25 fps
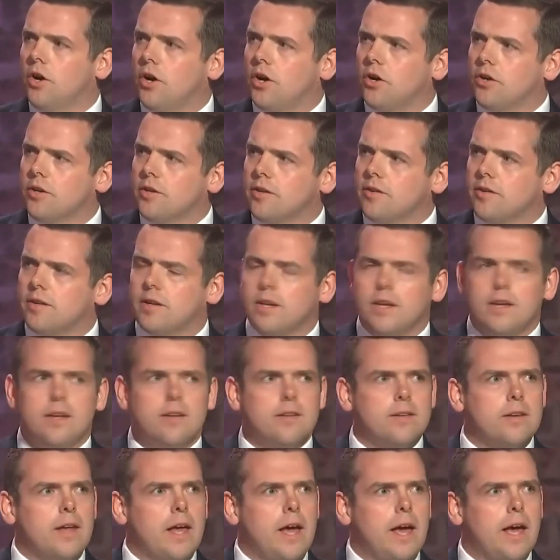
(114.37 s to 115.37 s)
into her
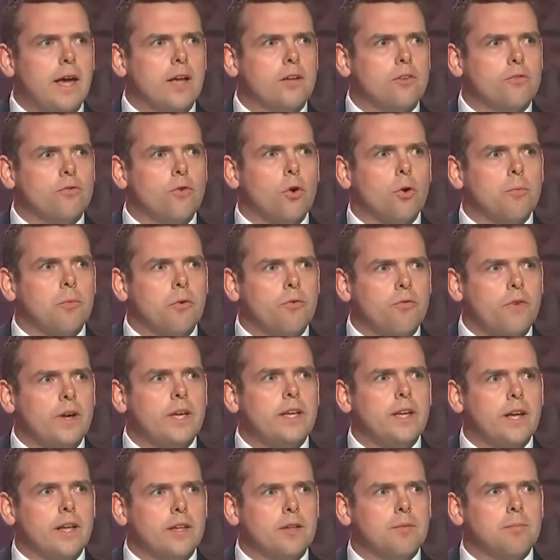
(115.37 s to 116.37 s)
disgraced
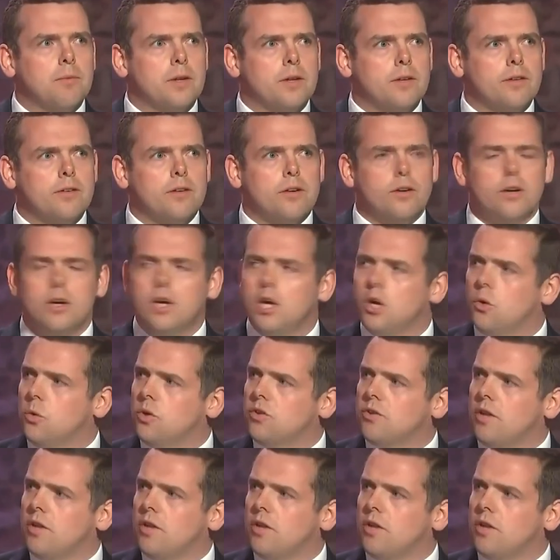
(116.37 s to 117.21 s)
ex-former finance minister,